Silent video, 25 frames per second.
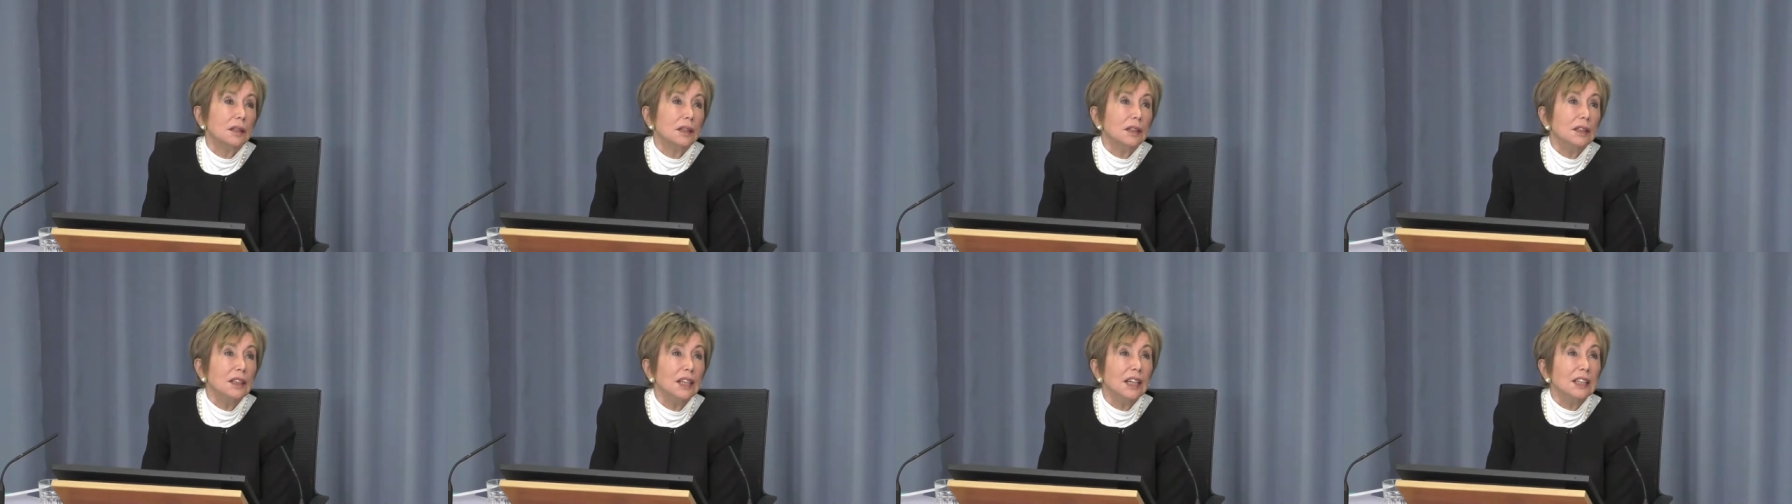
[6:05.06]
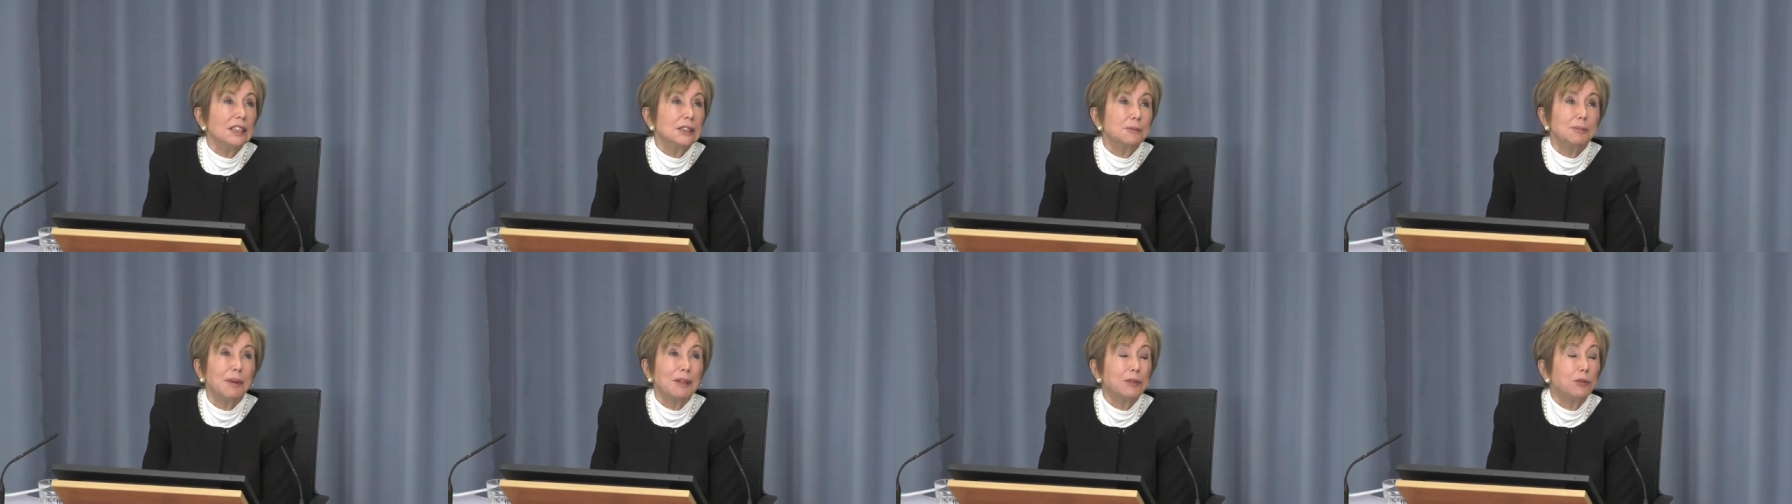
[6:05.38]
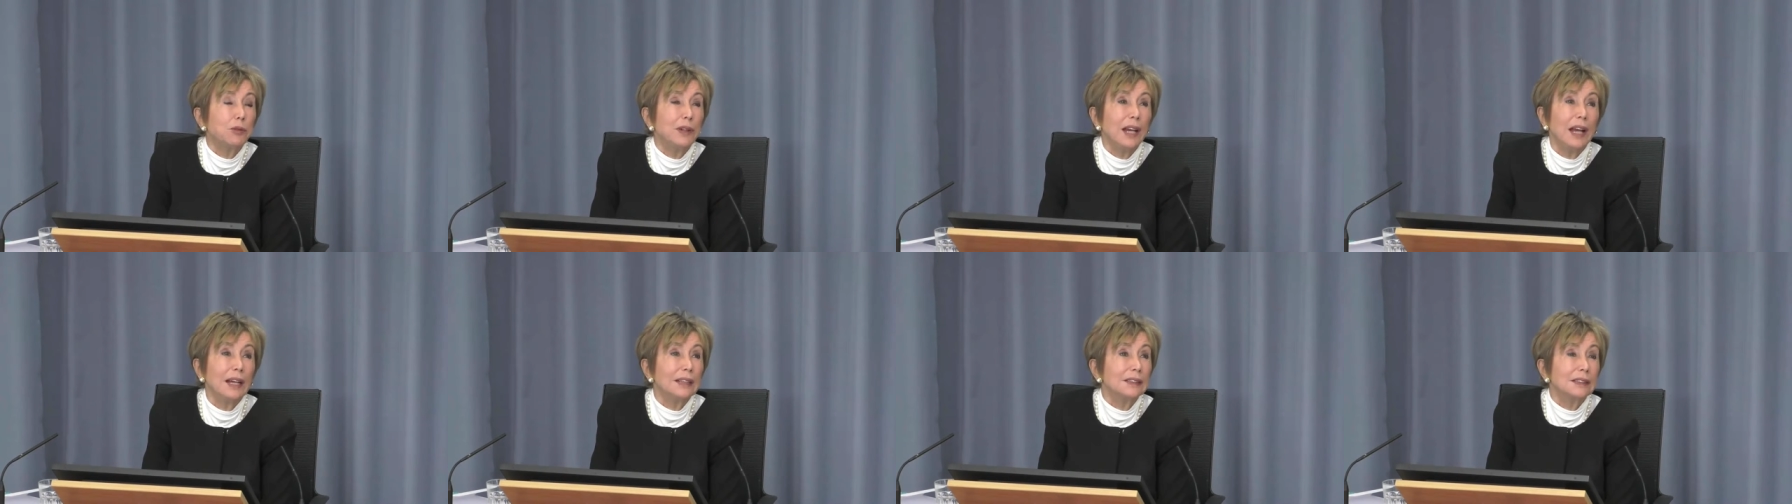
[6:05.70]
yes, but
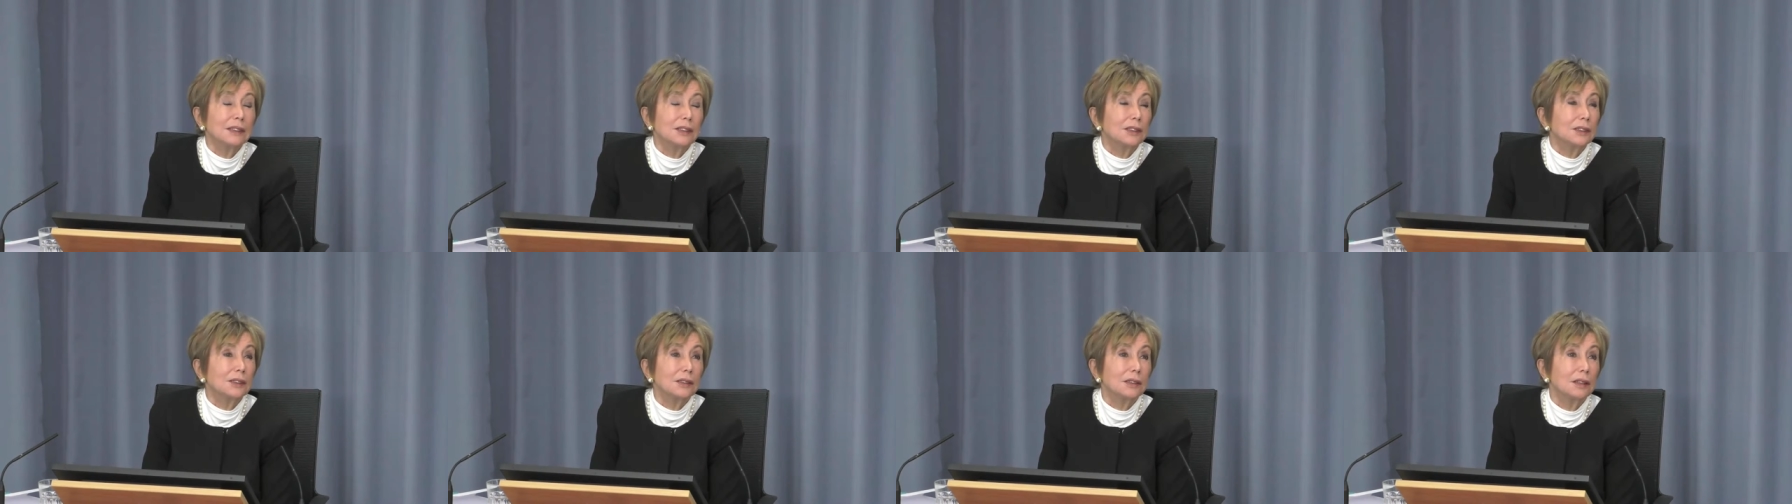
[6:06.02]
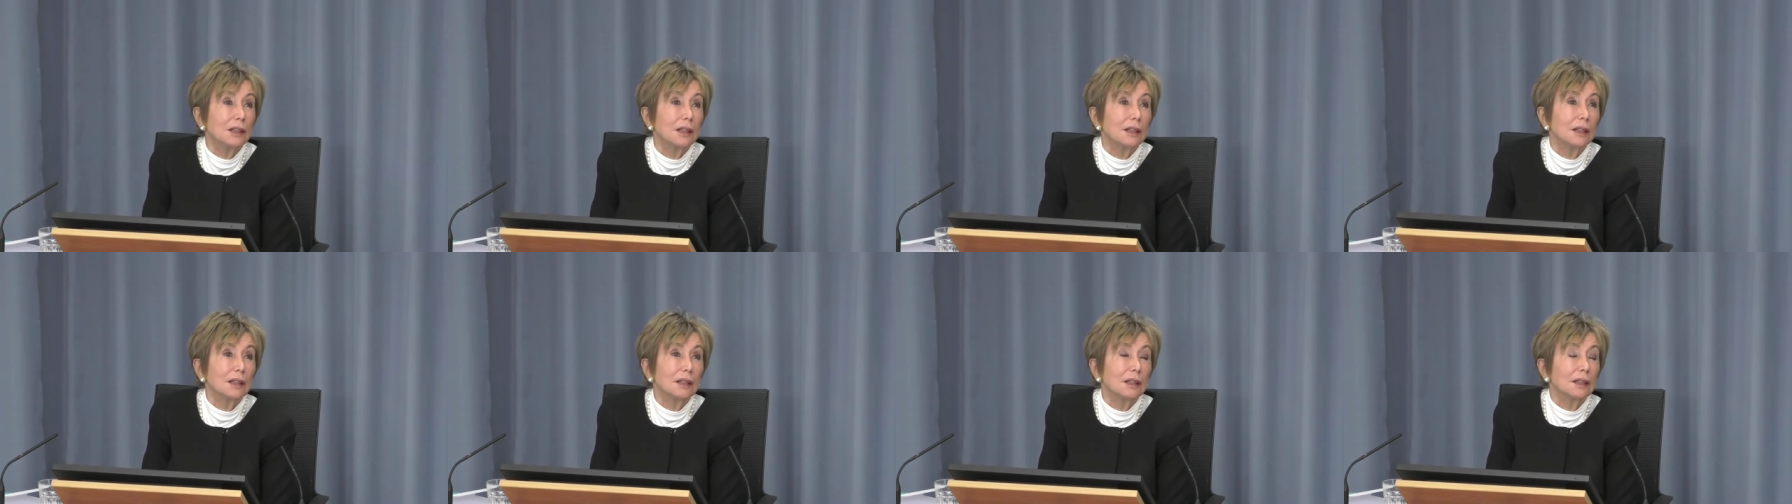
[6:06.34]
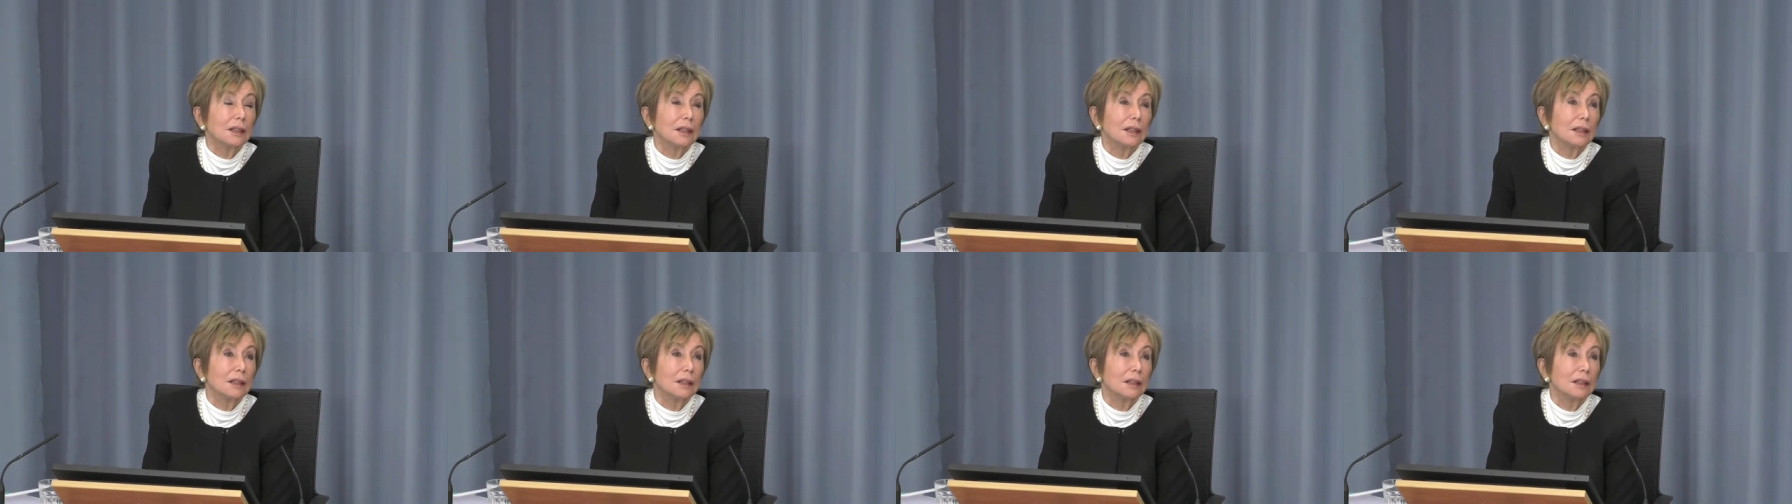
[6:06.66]
we had
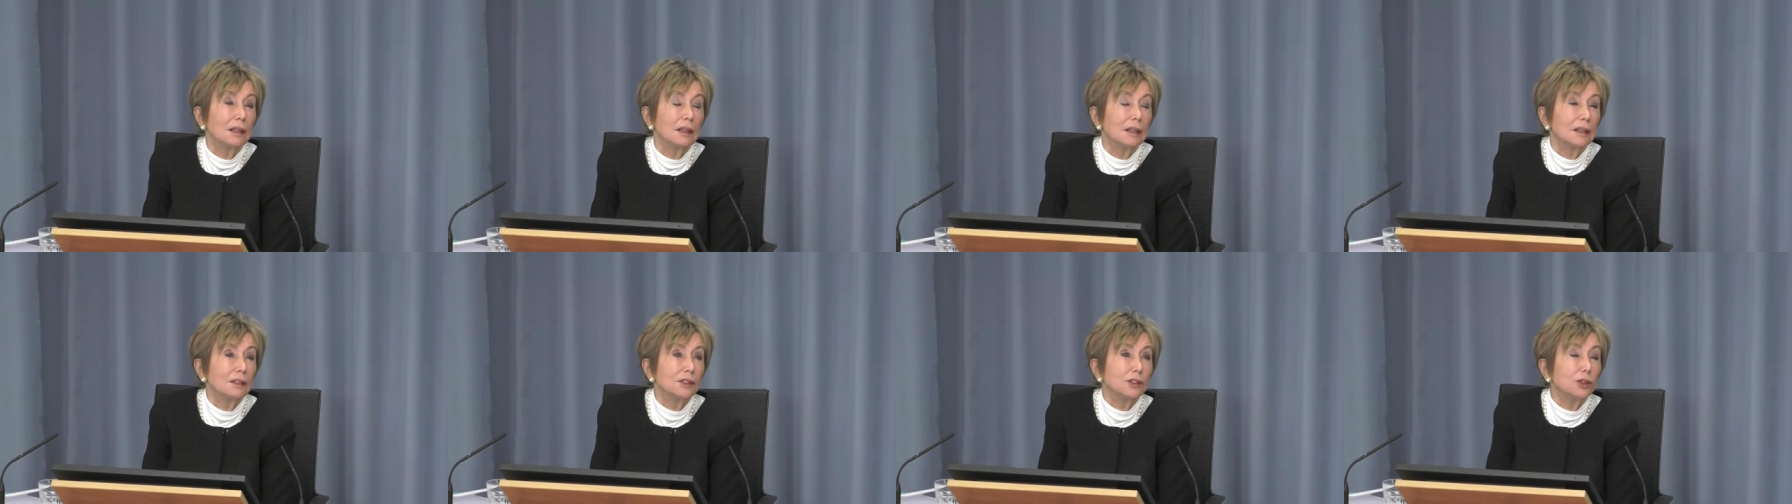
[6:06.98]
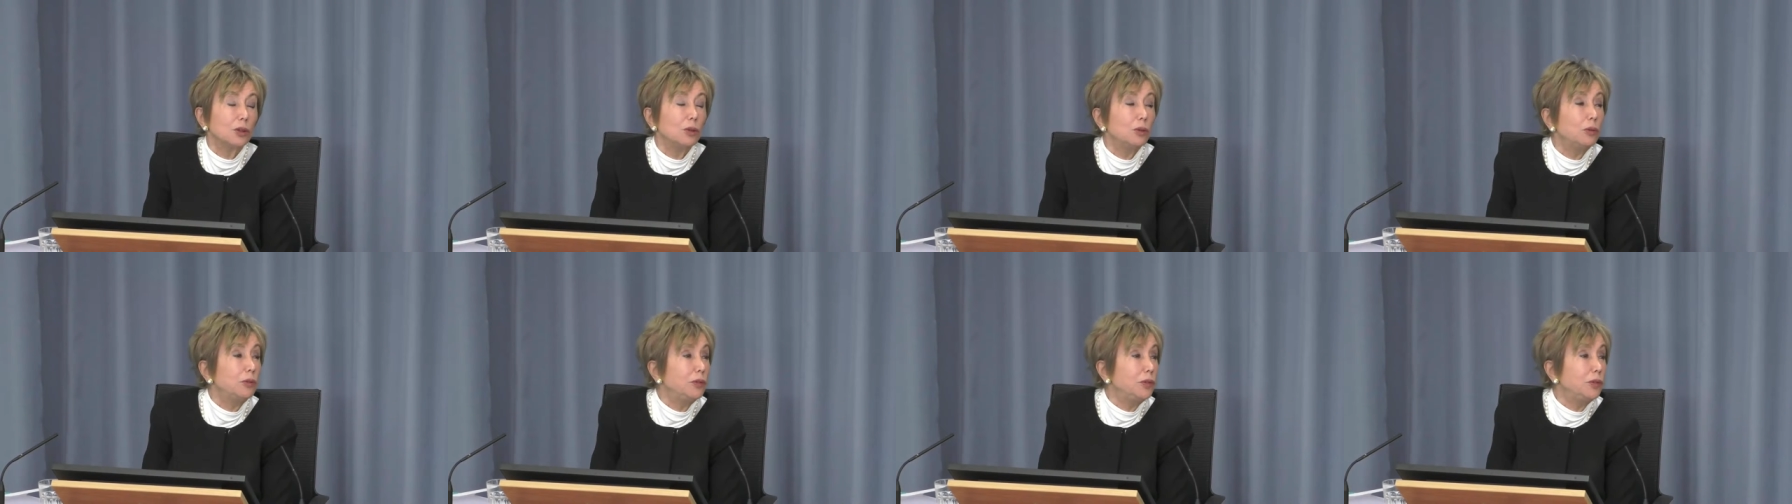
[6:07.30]
so